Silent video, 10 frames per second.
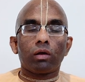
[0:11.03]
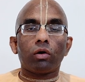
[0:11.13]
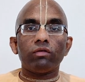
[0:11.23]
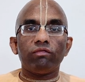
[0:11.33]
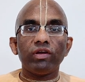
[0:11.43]

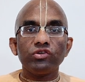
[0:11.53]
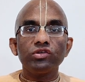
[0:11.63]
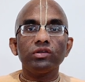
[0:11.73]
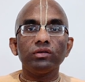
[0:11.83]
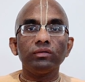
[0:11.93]

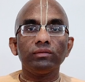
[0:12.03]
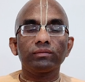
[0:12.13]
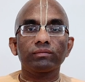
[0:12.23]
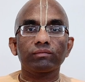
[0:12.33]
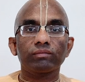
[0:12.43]
Confession
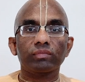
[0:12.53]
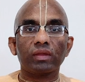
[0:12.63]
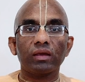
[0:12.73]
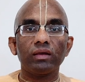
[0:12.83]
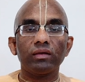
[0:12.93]

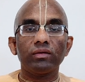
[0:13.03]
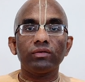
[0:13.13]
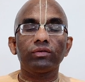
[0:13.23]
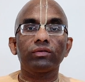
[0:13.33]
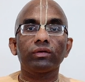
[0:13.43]

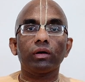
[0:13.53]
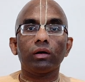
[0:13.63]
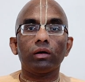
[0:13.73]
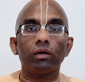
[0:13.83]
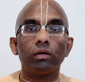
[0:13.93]
is
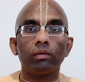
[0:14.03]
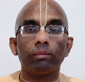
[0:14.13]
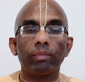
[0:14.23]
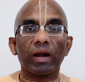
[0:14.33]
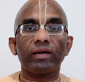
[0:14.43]
a
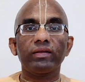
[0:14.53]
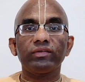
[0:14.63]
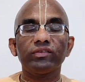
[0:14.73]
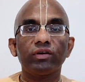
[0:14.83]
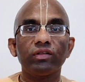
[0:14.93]

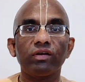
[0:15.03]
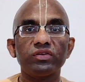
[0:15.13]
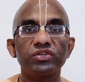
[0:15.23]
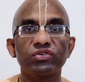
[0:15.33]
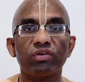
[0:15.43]
practice in certain
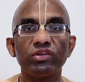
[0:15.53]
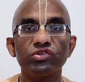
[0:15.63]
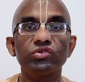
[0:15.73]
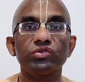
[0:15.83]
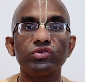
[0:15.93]
religious
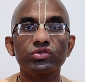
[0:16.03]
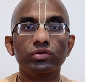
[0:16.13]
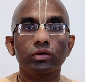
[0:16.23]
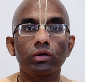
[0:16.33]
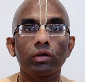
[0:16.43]

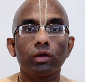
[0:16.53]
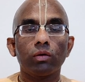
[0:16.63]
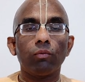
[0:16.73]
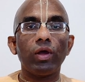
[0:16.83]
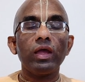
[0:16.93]
traditions
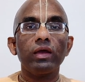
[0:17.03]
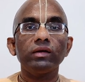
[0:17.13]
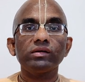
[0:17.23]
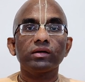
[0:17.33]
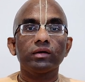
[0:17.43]

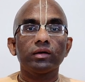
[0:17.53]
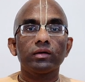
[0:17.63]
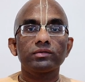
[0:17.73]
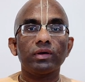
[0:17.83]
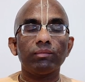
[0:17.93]
where
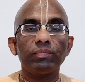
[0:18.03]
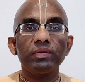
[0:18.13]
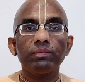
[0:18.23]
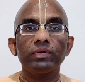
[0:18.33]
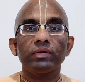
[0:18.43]
some
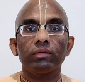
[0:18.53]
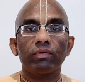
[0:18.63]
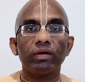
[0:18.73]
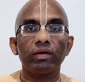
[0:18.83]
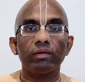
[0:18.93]
people,
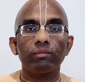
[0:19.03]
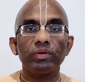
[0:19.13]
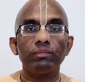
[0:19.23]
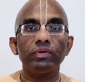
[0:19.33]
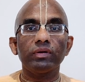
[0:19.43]
where
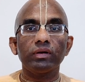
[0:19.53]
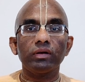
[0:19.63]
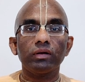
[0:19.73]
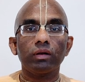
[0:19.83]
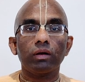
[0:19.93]

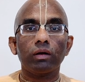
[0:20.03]
people